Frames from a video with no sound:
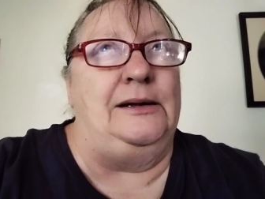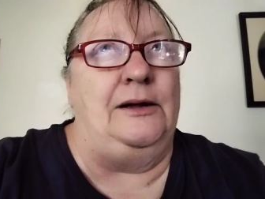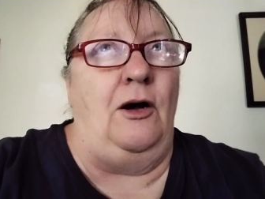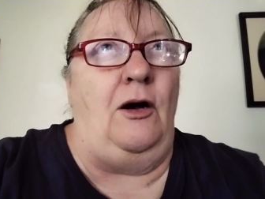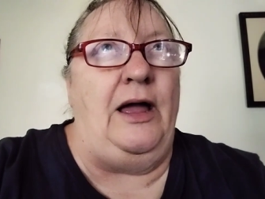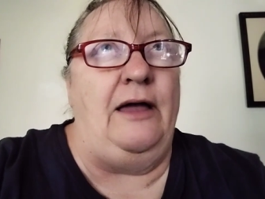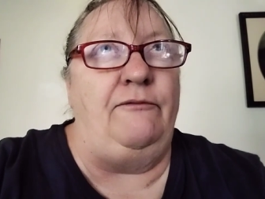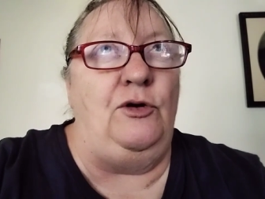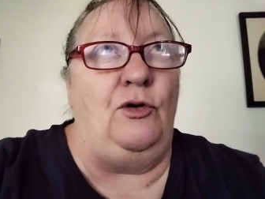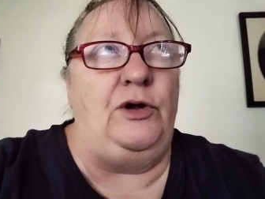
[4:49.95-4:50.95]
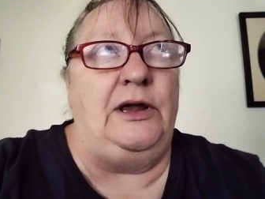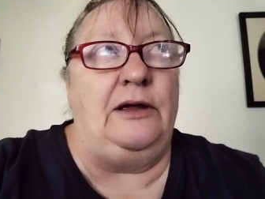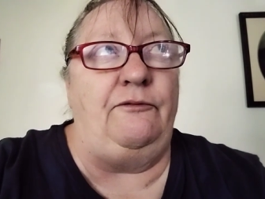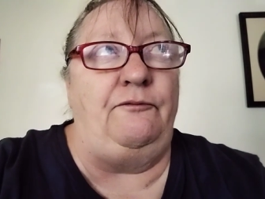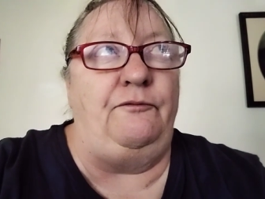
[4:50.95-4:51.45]
I have not yet
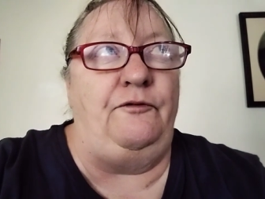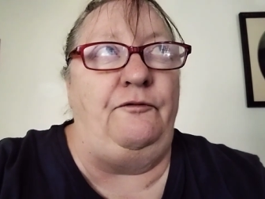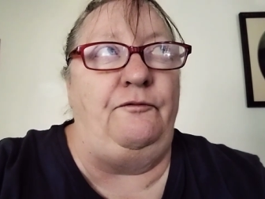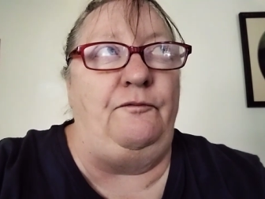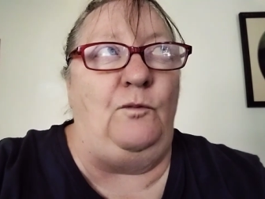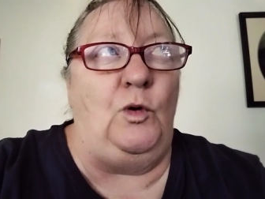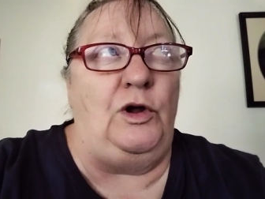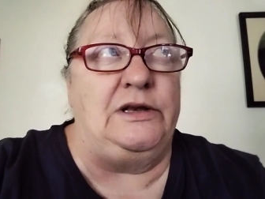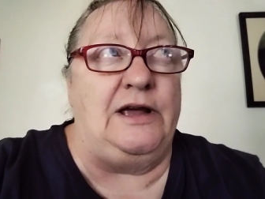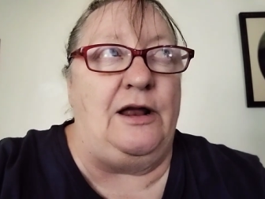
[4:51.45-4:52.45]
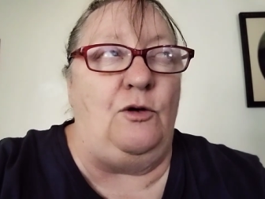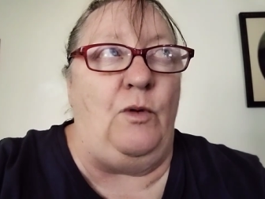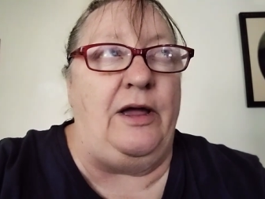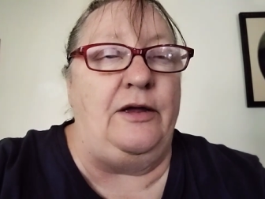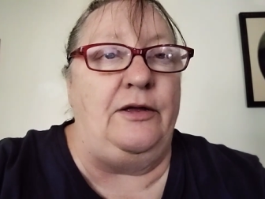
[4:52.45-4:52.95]
worked out a
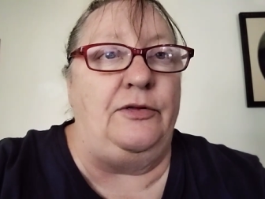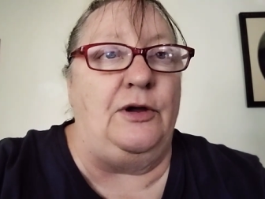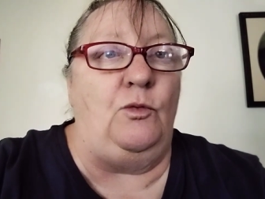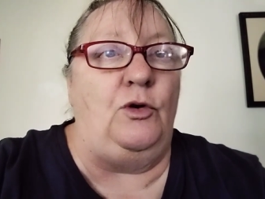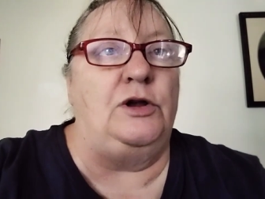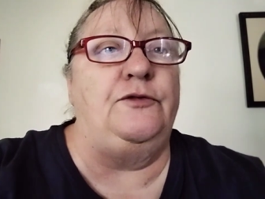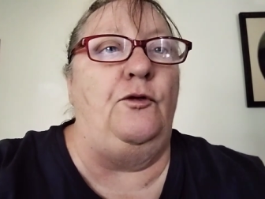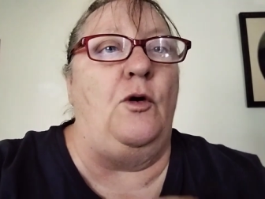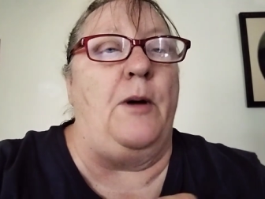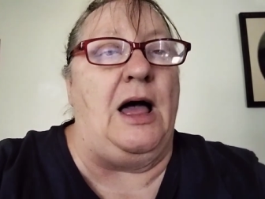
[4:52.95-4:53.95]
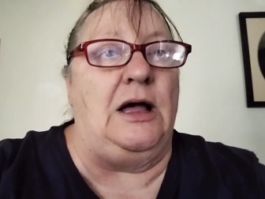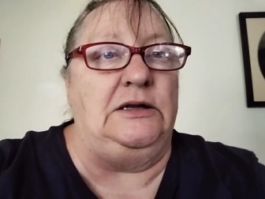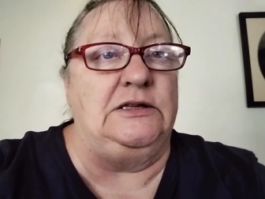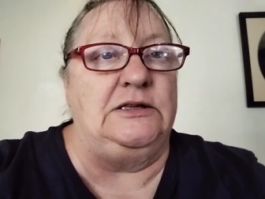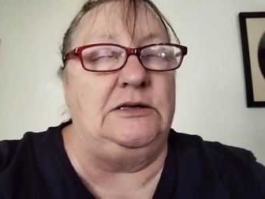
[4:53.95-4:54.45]
way that works for
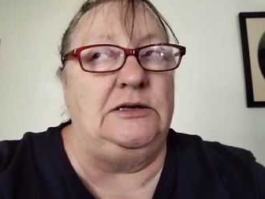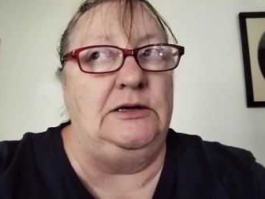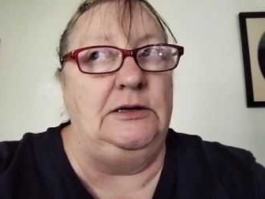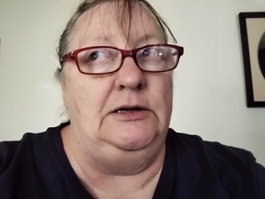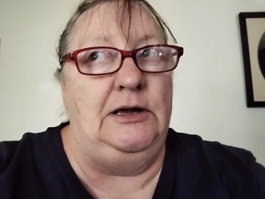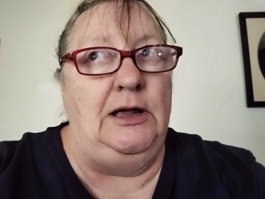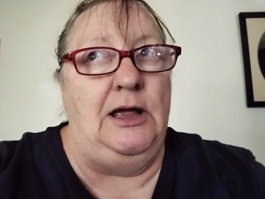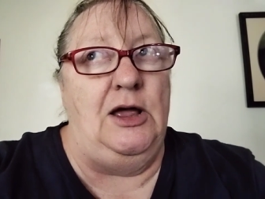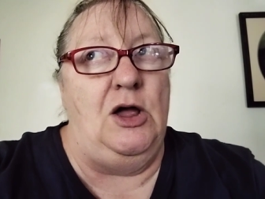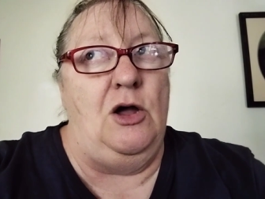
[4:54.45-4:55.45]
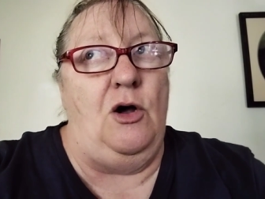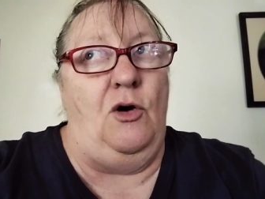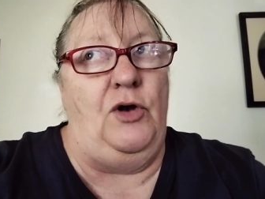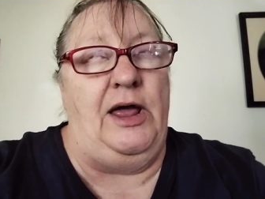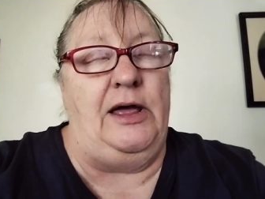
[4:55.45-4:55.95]
us on
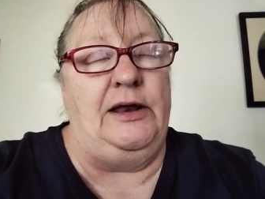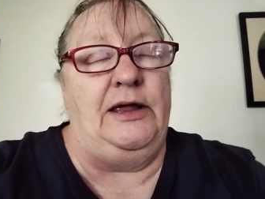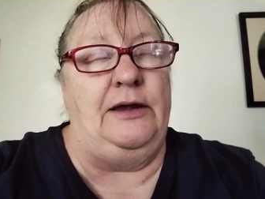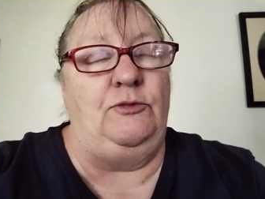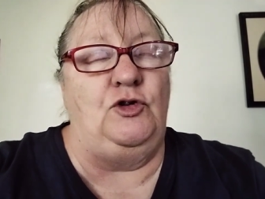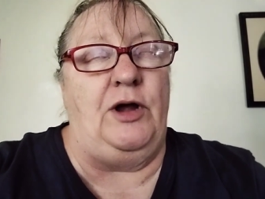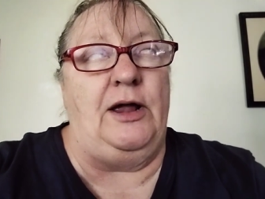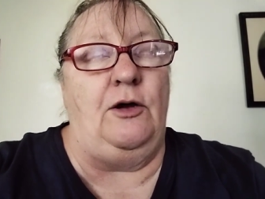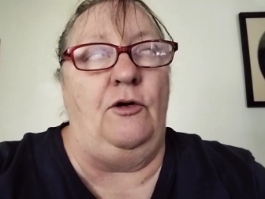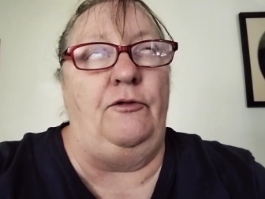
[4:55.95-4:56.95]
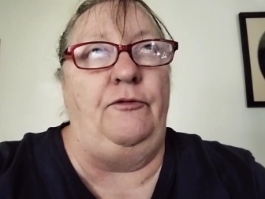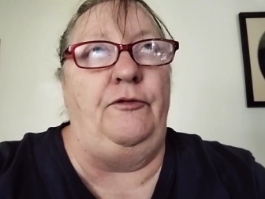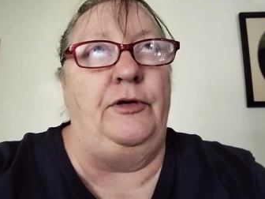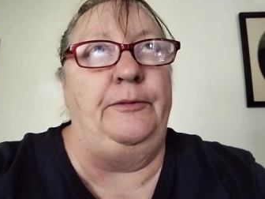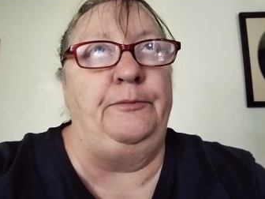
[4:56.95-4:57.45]
how to keep track of
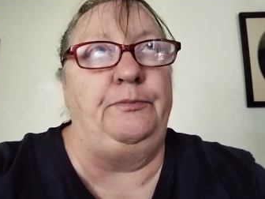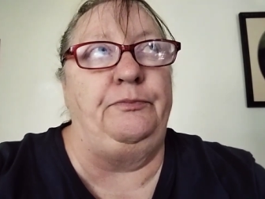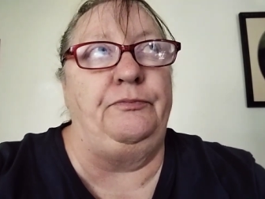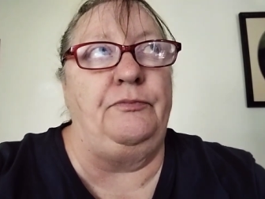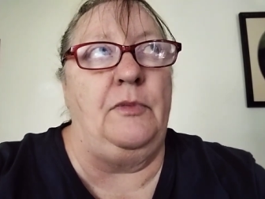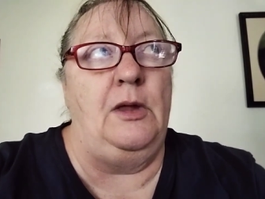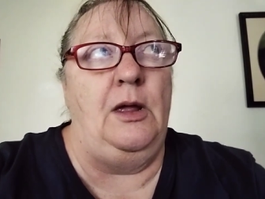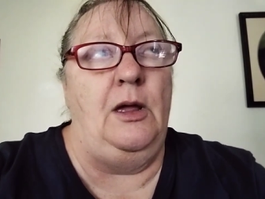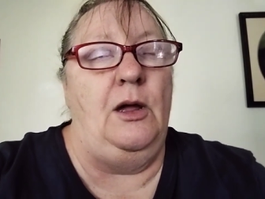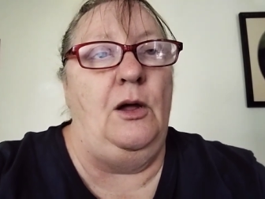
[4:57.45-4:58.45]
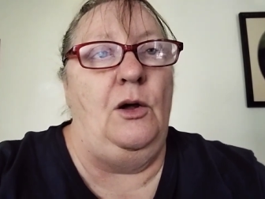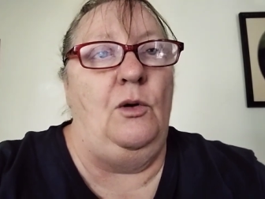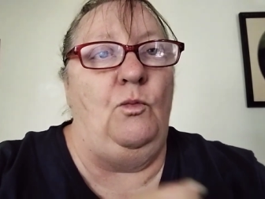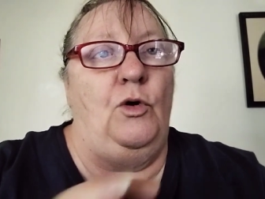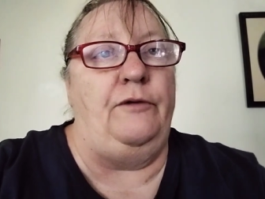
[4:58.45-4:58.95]

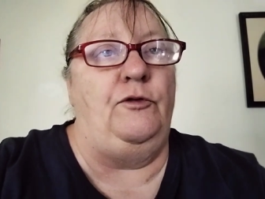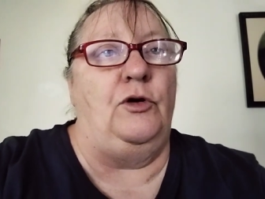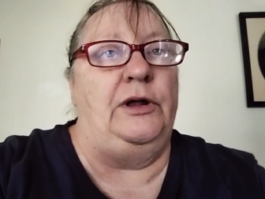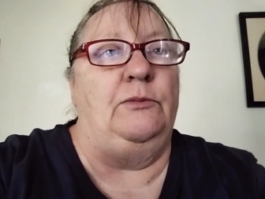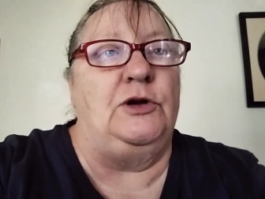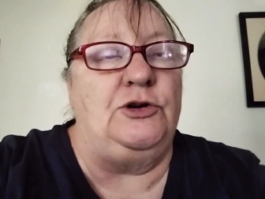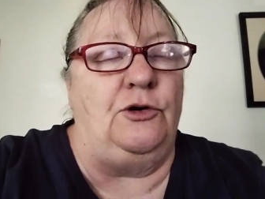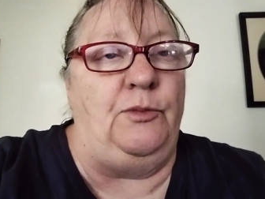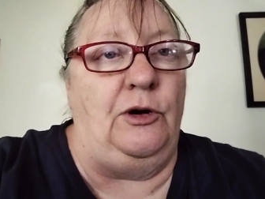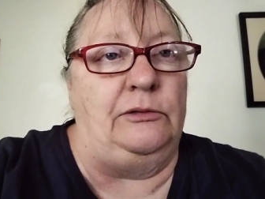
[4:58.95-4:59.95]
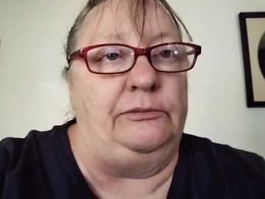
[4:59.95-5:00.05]
what I've got in my stockpile.